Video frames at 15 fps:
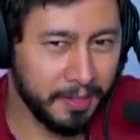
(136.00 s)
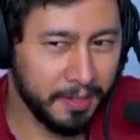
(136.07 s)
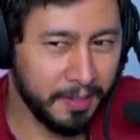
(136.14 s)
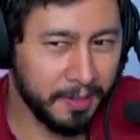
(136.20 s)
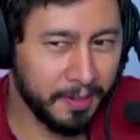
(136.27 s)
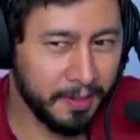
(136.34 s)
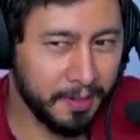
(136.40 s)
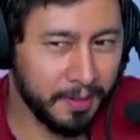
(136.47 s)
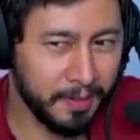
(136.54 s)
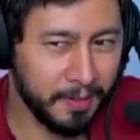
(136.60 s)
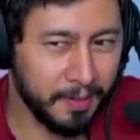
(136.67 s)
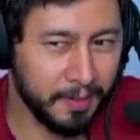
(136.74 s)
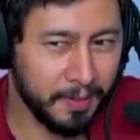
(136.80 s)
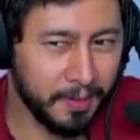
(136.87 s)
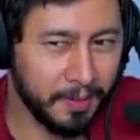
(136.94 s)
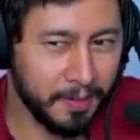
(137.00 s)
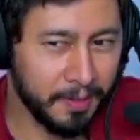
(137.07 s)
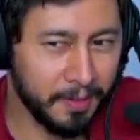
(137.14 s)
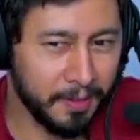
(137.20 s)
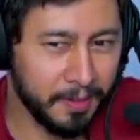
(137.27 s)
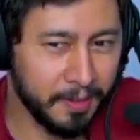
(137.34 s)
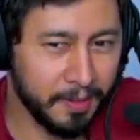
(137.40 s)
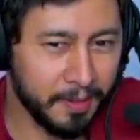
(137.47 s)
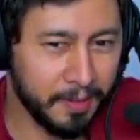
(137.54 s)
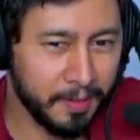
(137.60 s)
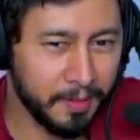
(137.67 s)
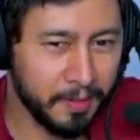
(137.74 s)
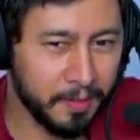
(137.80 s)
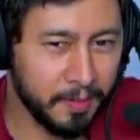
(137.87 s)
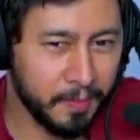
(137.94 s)

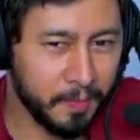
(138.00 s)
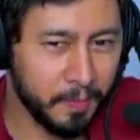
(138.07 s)
The person shown says nothing.